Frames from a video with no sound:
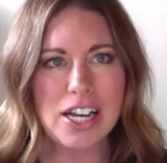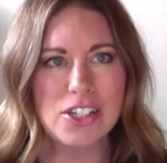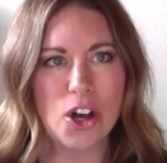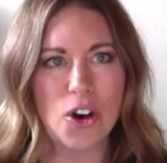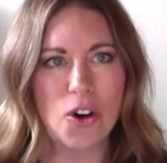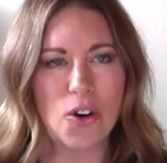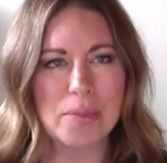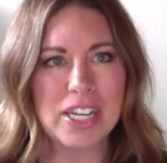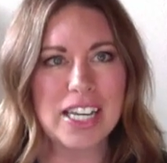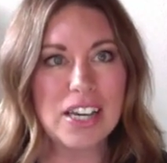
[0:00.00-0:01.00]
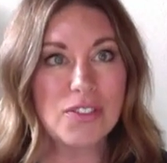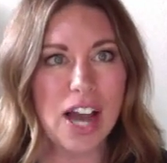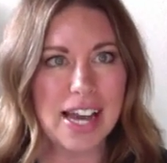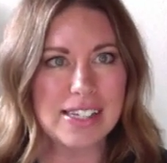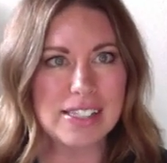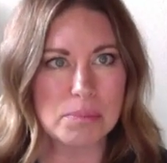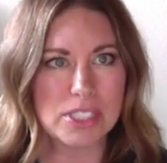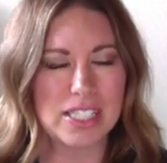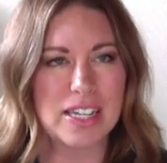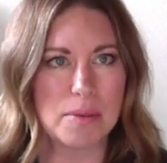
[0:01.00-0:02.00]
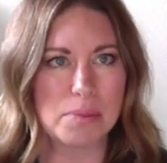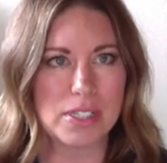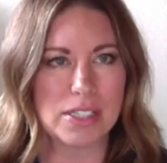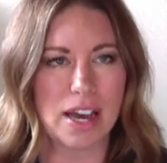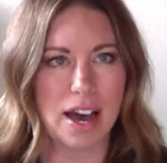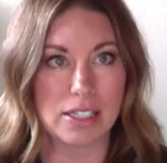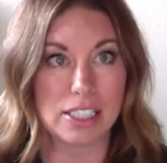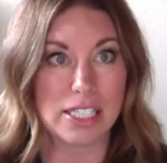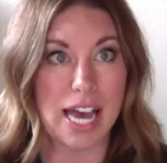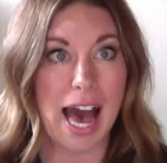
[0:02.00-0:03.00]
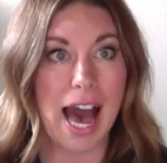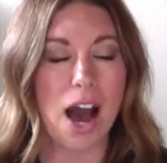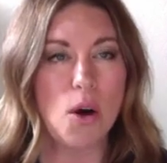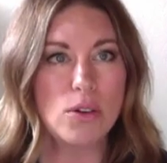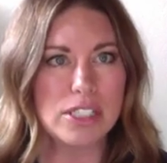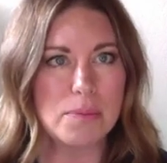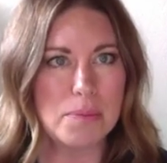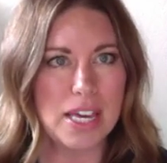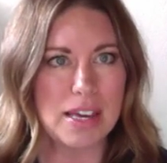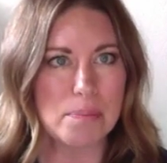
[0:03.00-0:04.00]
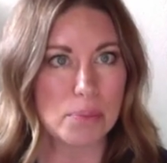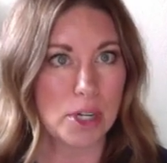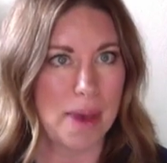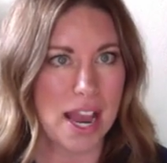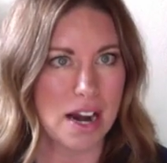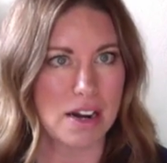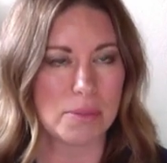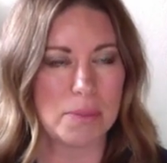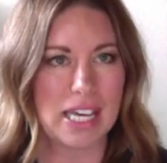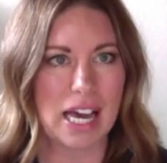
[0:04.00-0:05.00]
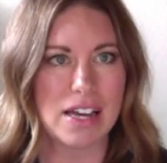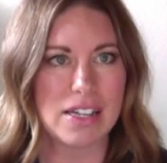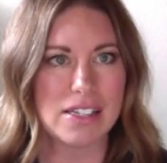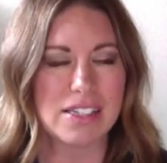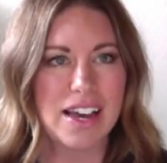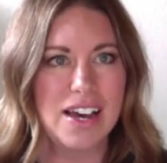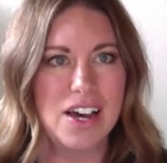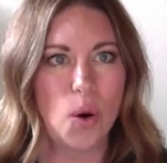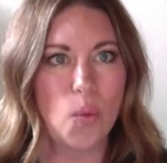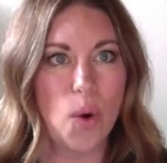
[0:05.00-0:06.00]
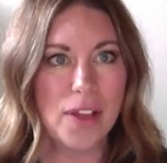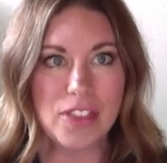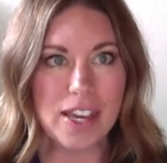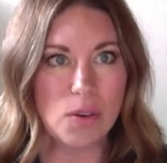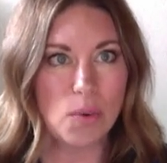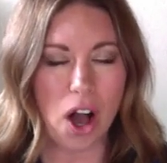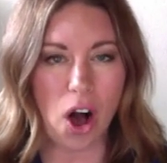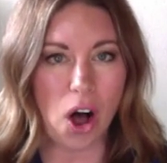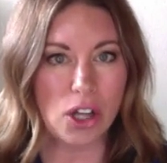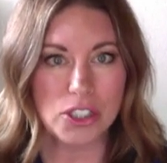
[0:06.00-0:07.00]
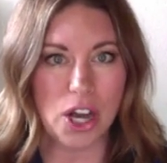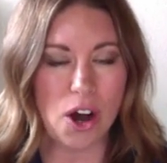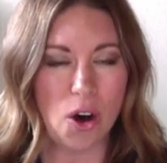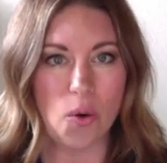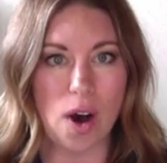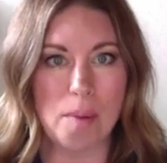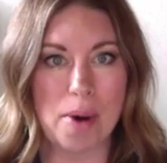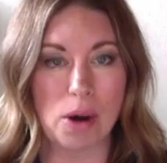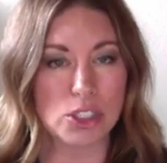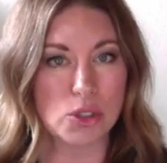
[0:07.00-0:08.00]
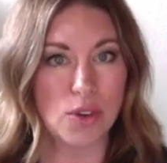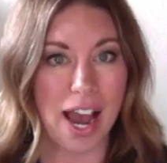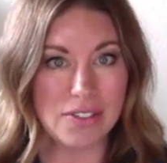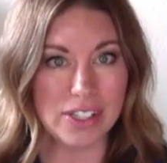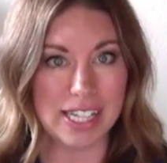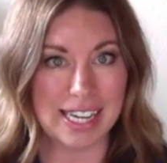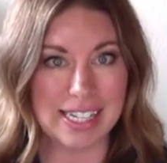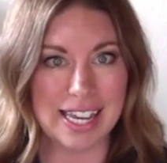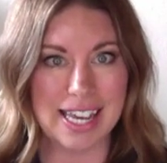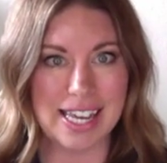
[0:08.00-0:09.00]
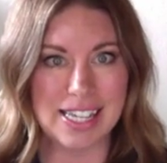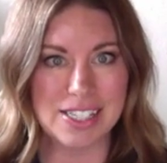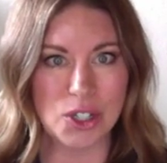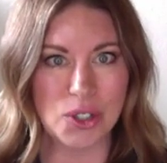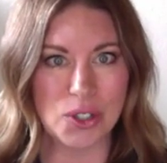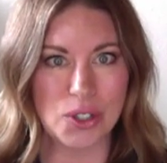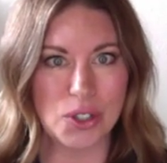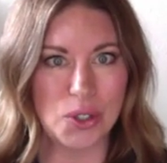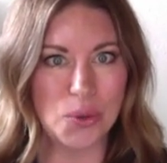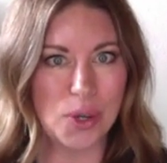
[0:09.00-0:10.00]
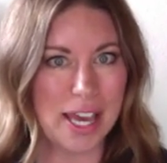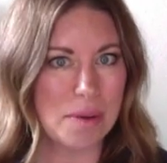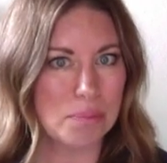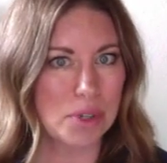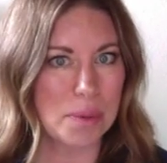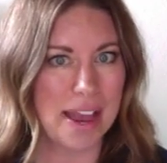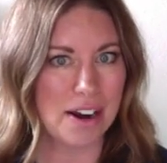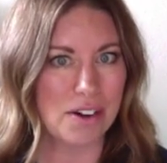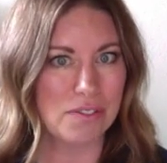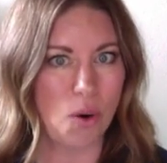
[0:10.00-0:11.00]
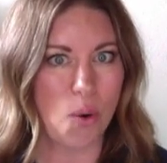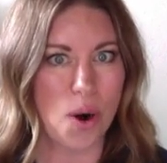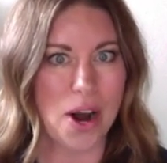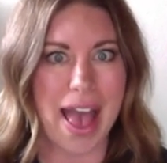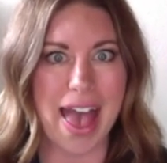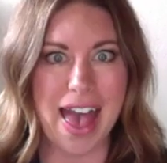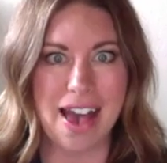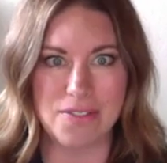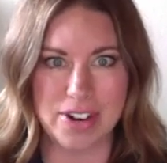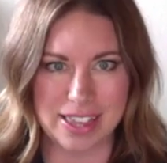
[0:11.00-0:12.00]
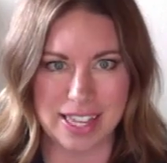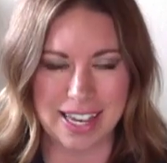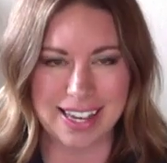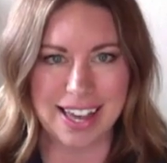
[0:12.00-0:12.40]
So I'm going to give you guys some tips to how to be prepared, because one thing we all know about traveling is you can't prepare for everything,